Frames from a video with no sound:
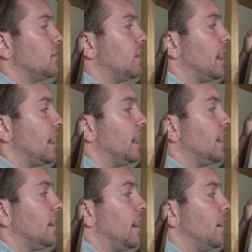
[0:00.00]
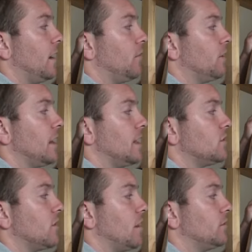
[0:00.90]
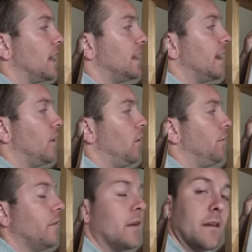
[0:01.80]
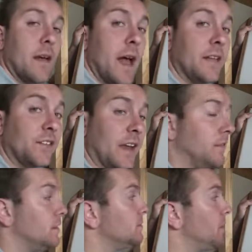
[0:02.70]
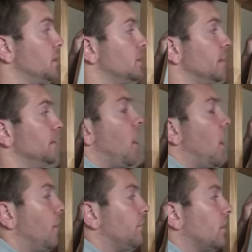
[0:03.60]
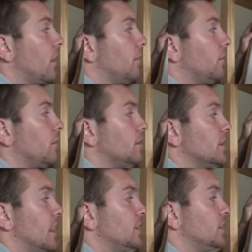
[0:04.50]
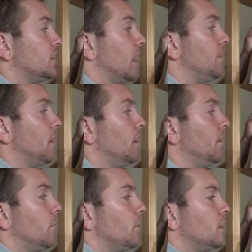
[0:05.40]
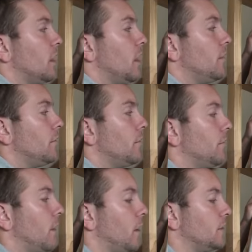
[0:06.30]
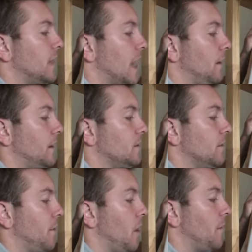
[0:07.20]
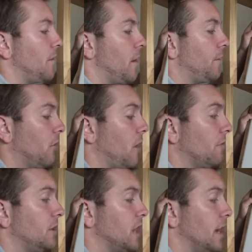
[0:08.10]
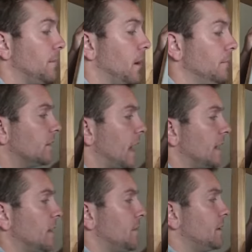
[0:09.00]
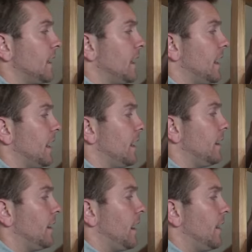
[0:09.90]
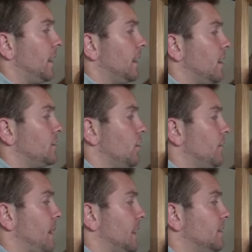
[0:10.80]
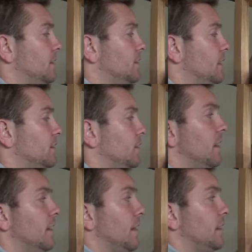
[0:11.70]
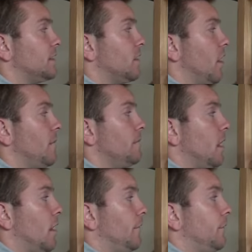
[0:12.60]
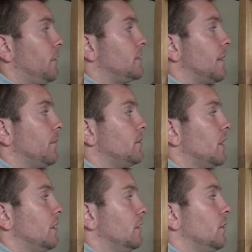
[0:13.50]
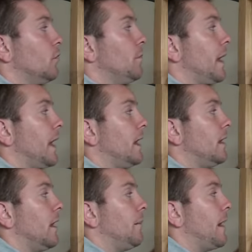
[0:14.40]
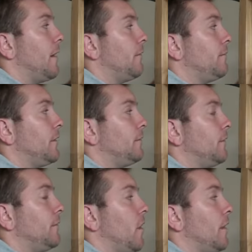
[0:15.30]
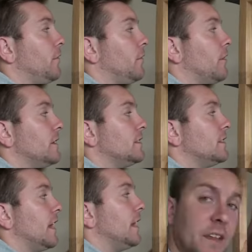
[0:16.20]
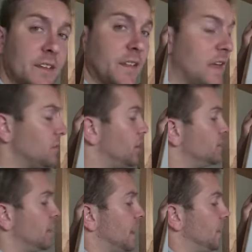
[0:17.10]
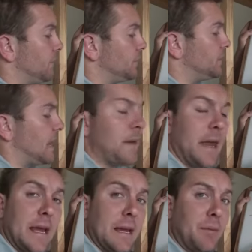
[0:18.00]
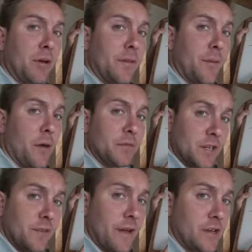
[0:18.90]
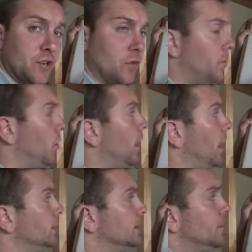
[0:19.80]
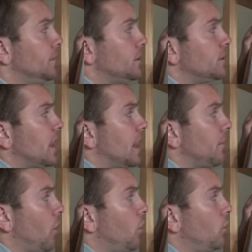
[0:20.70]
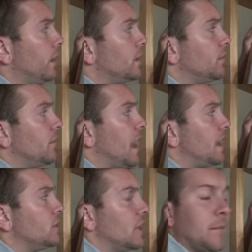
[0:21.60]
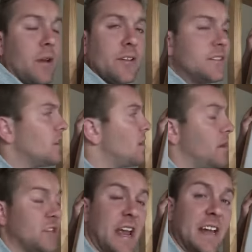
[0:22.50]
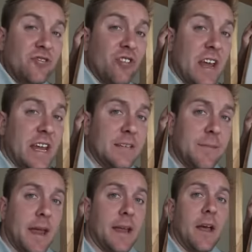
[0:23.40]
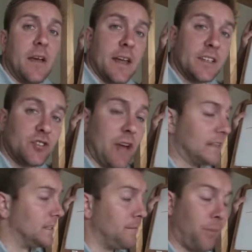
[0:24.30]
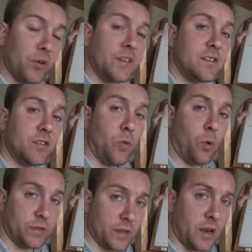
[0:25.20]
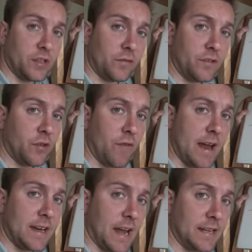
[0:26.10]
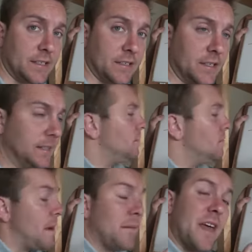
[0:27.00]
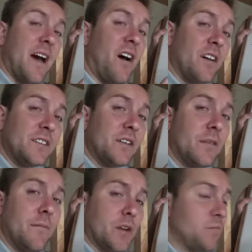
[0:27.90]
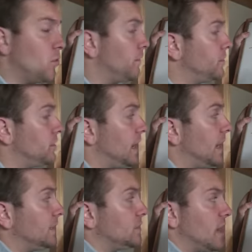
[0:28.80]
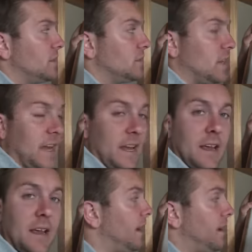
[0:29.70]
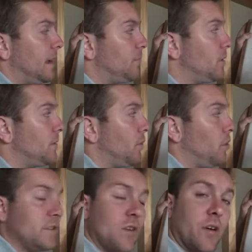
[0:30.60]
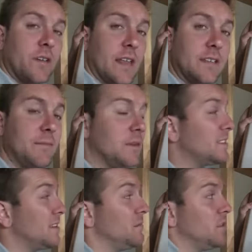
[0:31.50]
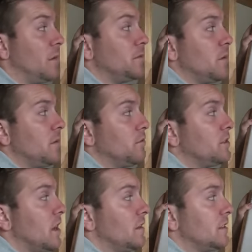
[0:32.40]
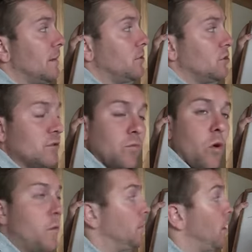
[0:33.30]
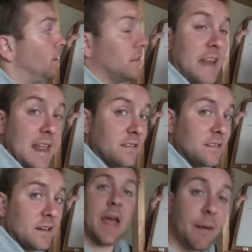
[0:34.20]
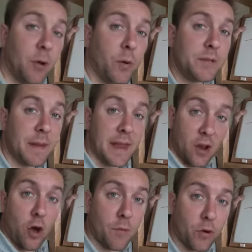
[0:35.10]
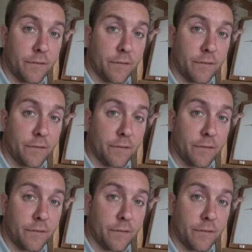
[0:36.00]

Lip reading: through here, and a little condenser drain will take that off and safely dispose of it. After going through this condensing chamber, return flows down into the bottom of our primary chamber, takes up this heat here, and then goes off back to the system. Now this time our flue temperature will be about 55 degrees C. So that shows there you have the same heat input at the bottom as a conventional boiler, but you save all this energy because so much extra heat is being extracted and put into the water that goes off to your radiators. Remember, there are two much more efficient heat exchangers here, even when the boiler is not condensing, because sometimes when the return temperature is warm it won't condense. It will always be a lot more